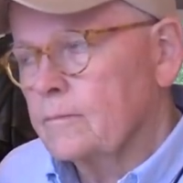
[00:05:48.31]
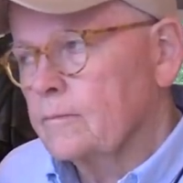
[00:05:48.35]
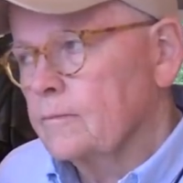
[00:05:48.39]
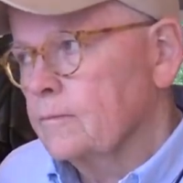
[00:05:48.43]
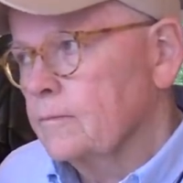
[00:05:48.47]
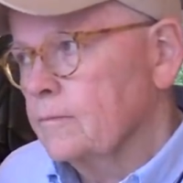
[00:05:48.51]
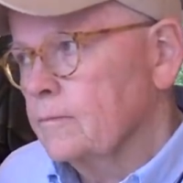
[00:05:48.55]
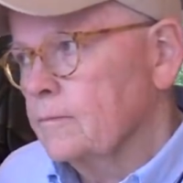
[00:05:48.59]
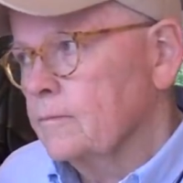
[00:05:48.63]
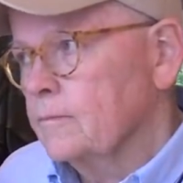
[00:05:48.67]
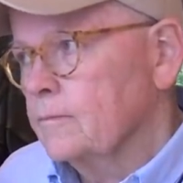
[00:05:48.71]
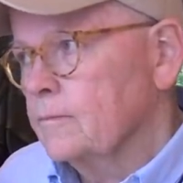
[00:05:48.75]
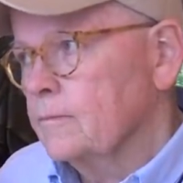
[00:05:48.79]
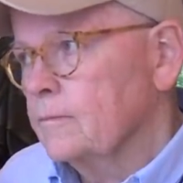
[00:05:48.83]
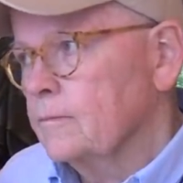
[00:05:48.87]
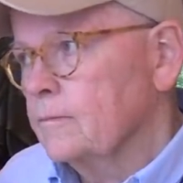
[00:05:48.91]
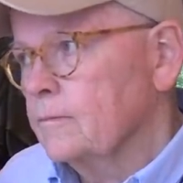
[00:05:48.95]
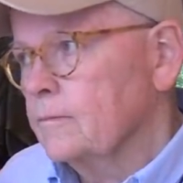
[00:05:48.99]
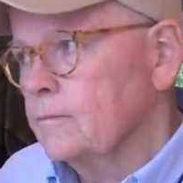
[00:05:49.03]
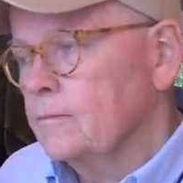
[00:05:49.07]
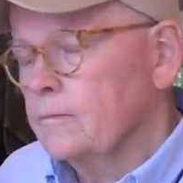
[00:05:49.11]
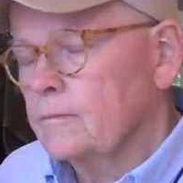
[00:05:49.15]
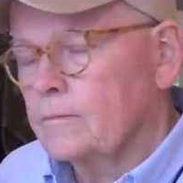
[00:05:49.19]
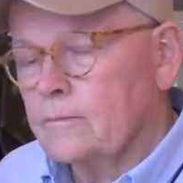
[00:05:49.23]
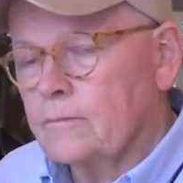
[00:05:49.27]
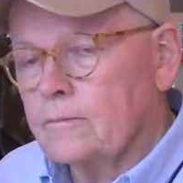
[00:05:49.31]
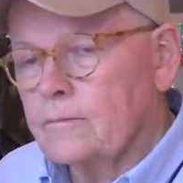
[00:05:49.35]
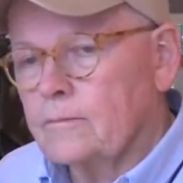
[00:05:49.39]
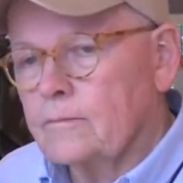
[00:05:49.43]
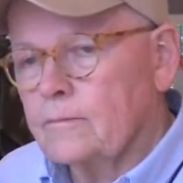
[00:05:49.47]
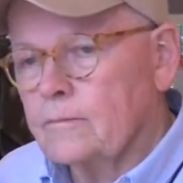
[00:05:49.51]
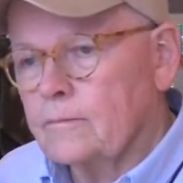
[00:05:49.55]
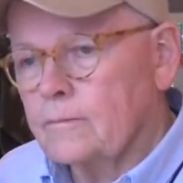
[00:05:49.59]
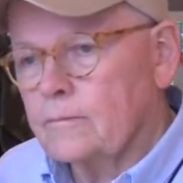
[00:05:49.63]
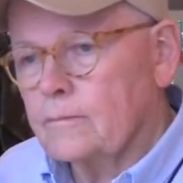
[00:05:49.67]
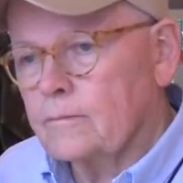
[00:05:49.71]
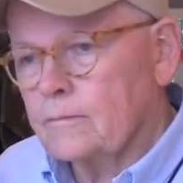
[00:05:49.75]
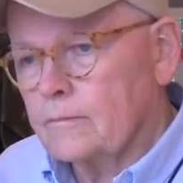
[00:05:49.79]

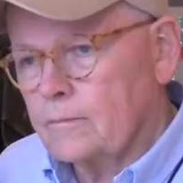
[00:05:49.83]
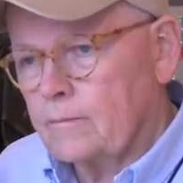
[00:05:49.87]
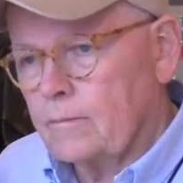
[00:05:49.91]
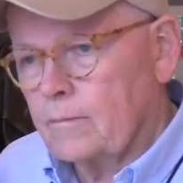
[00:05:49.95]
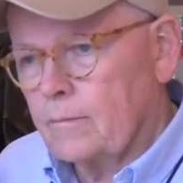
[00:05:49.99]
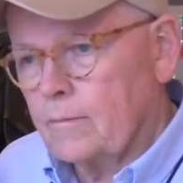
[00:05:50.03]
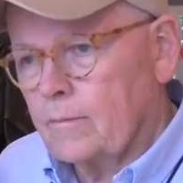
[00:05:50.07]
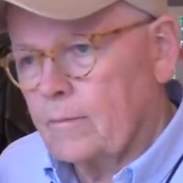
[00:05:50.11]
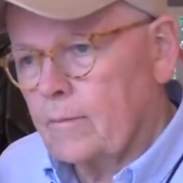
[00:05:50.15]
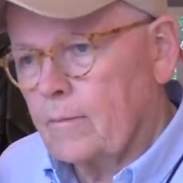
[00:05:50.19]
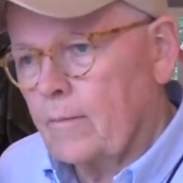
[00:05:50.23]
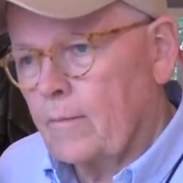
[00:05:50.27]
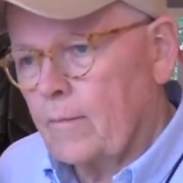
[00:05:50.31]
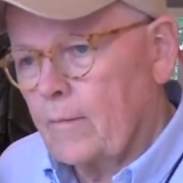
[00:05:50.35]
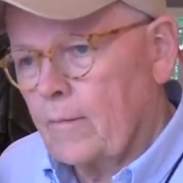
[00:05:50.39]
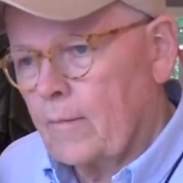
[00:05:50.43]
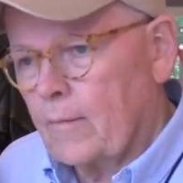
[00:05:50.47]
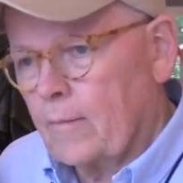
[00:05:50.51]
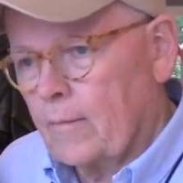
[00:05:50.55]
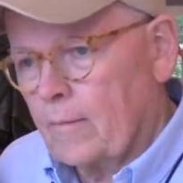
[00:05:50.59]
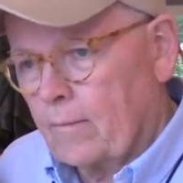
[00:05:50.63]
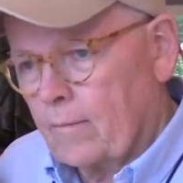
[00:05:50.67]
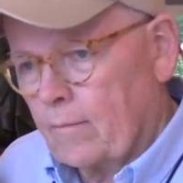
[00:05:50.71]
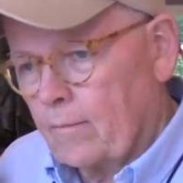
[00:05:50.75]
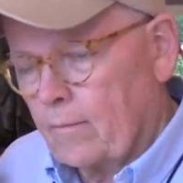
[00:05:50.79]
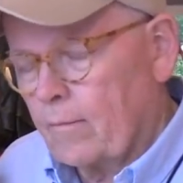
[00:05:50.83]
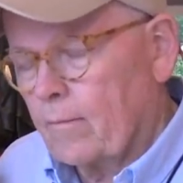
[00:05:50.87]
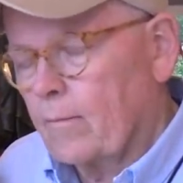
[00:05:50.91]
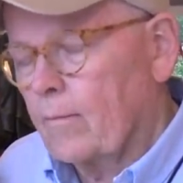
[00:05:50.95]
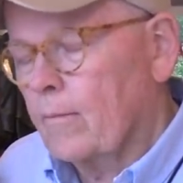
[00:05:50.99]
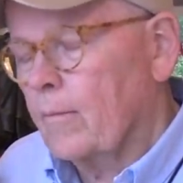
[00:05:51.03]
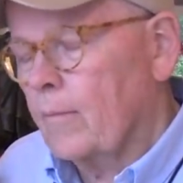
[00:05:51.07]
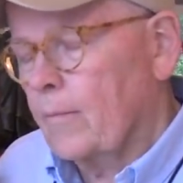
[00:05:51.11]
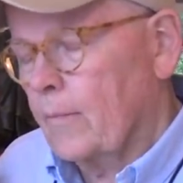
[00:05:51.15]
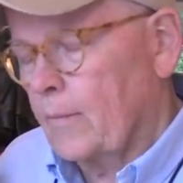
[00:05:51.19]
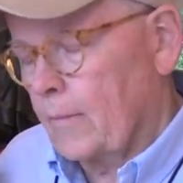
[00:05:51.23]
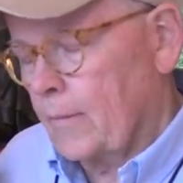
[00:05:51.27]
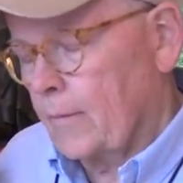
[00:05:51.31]

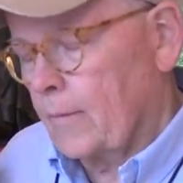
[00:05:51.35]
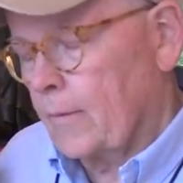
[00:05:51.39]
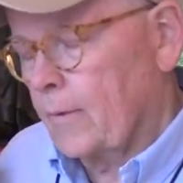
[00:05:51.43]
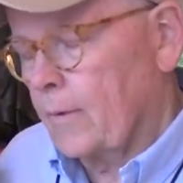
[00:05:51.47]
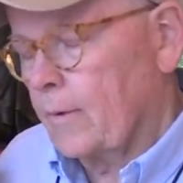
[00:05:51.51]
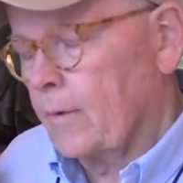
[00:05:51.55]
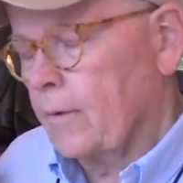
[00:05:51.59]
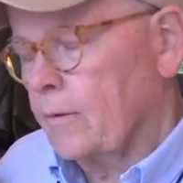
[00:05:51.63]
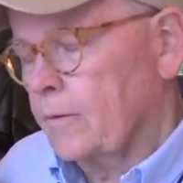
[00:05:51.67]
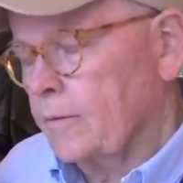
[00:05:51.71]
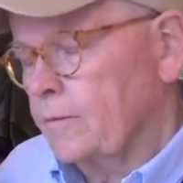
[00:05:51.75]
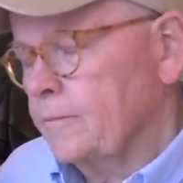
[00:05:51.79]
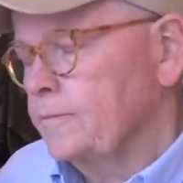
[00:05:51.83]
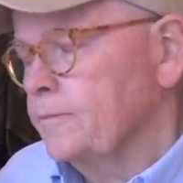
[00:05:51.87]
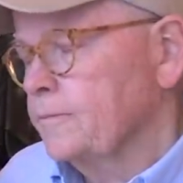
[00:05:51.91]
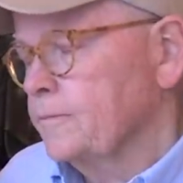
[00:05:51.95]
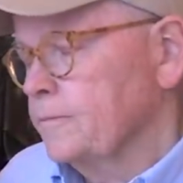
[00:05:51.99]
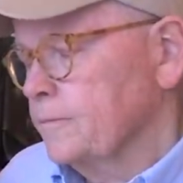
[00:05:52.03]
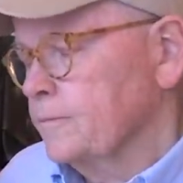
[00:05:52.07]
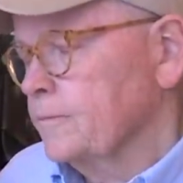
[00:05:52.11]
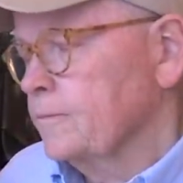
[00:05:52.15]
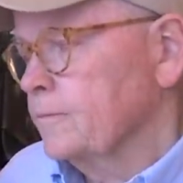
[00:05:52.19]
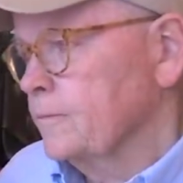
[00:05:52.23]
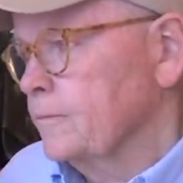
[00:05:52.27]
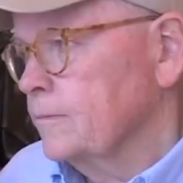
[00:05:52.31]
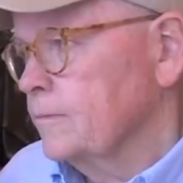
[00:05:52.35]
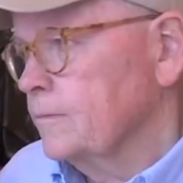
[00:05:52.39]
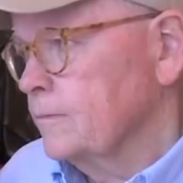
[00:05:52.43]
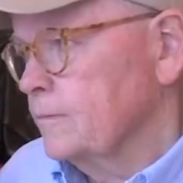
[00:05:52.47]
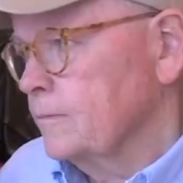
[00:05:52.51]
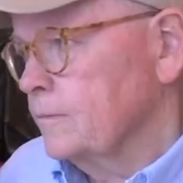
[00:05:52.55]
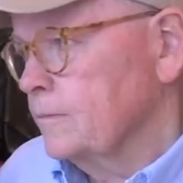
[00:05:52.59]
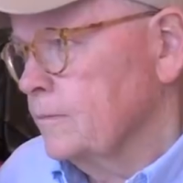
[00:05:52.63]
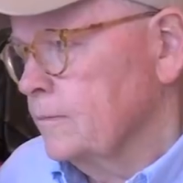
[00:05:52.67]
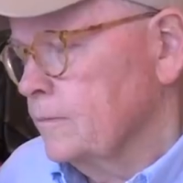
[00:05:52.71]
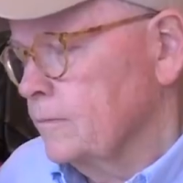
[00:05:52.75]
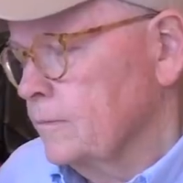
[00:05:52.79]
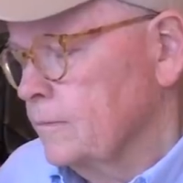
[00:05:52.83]

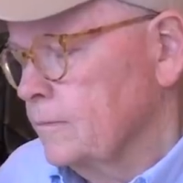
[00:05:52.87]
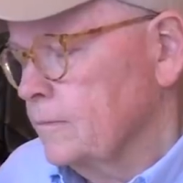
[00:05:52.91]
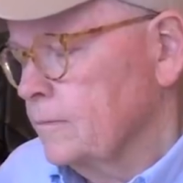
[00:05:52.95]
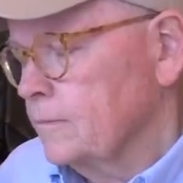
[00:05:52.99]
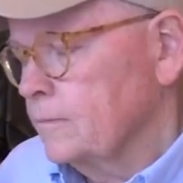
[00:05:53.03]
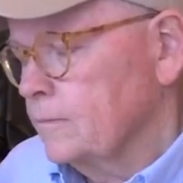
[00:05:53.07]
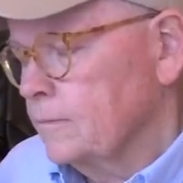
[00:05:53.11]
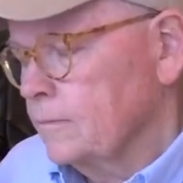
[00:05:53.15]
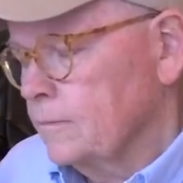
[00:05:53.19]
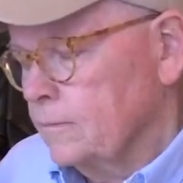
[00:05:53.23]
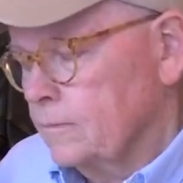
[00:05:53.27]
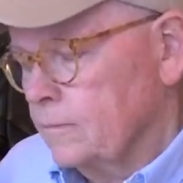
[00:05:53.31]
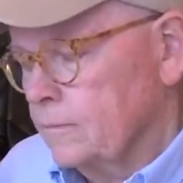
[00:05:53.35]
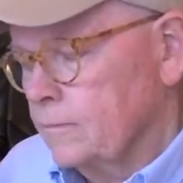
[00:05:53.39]
[no speech]